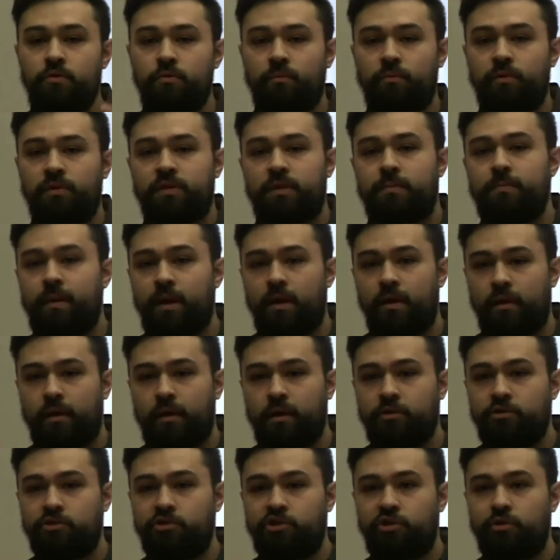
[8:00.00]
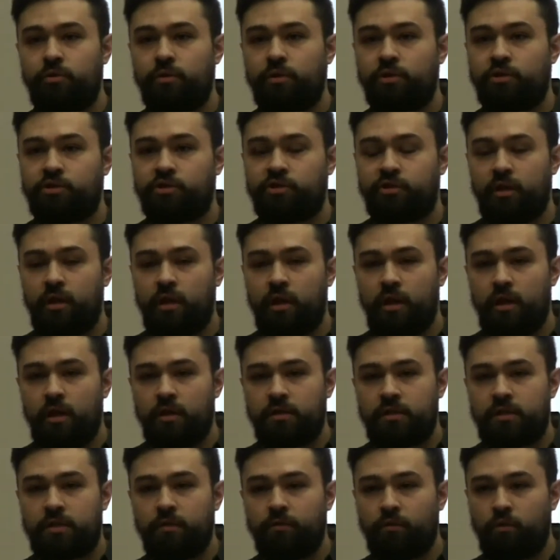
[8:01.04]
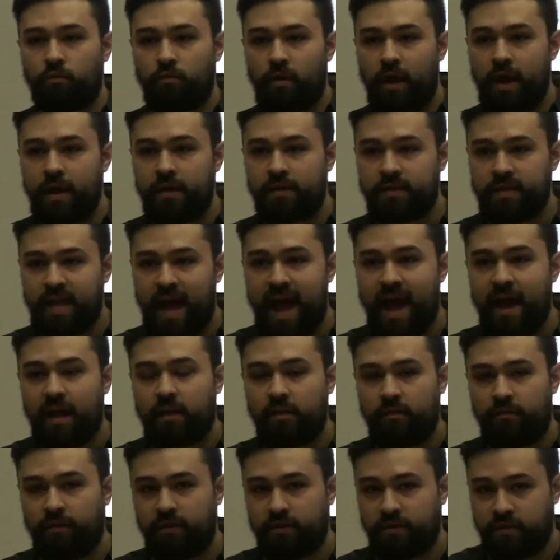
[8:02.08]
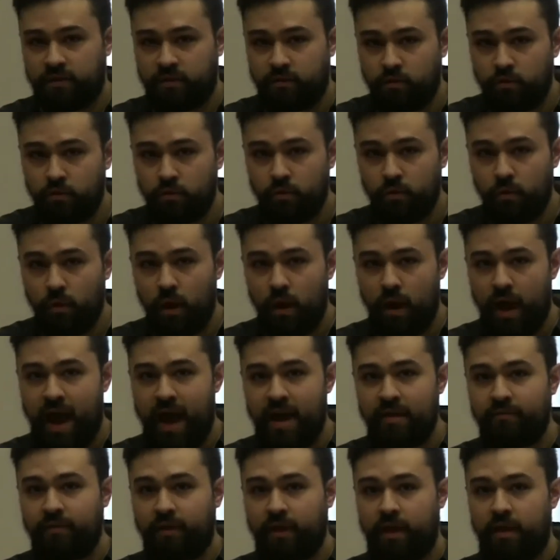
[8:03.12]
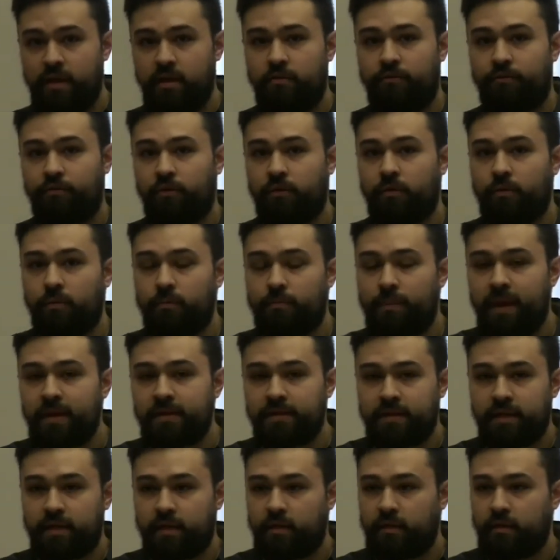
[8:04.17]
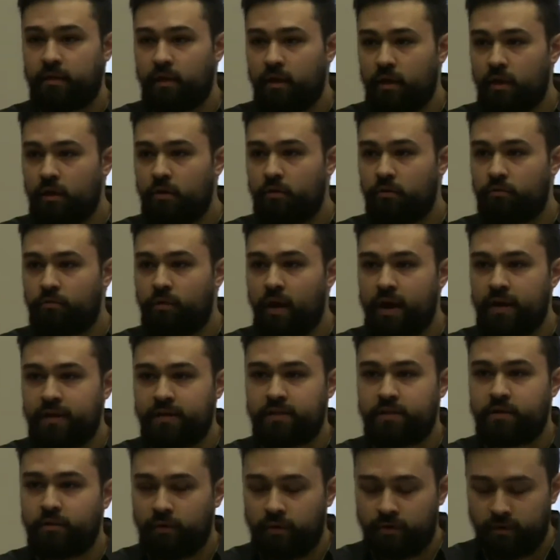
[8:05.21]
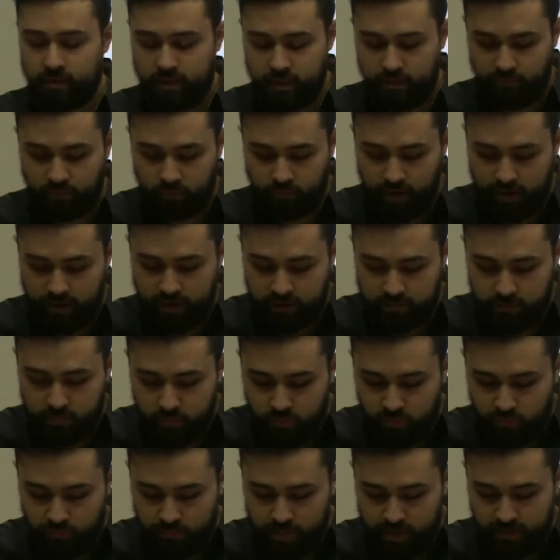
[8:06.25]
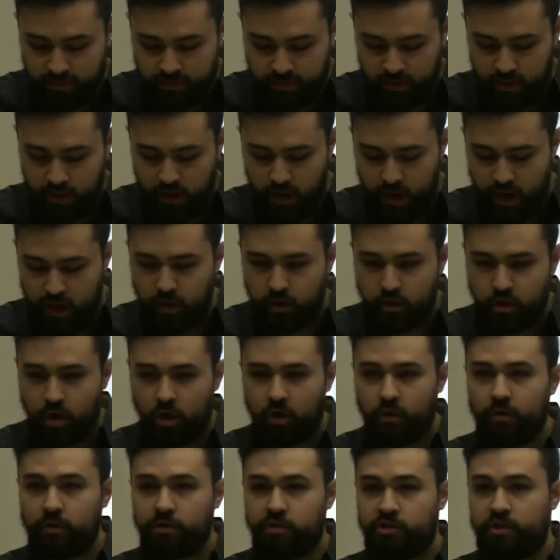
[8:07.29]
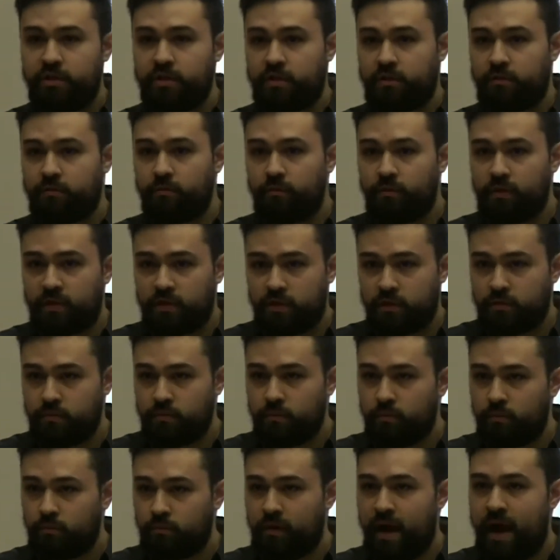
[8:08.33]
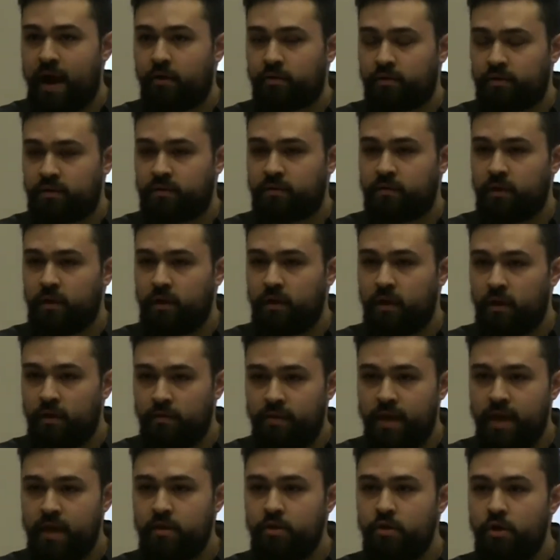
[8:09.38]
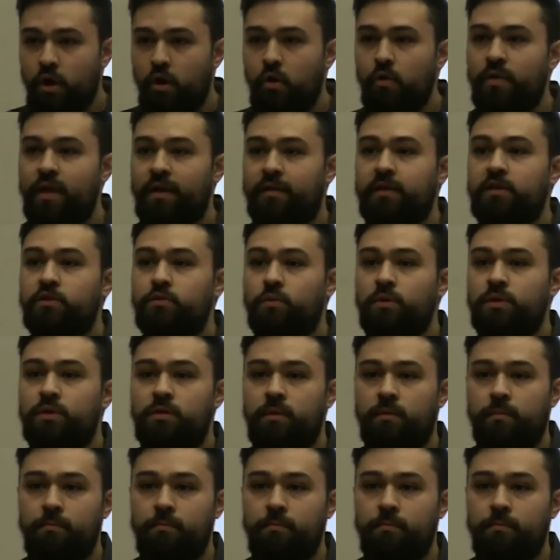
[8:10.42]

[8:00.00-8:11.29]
numerous American Jewish civil rights activists who advocated for basic rights during the civil rights movement, encouraged this route. They know that this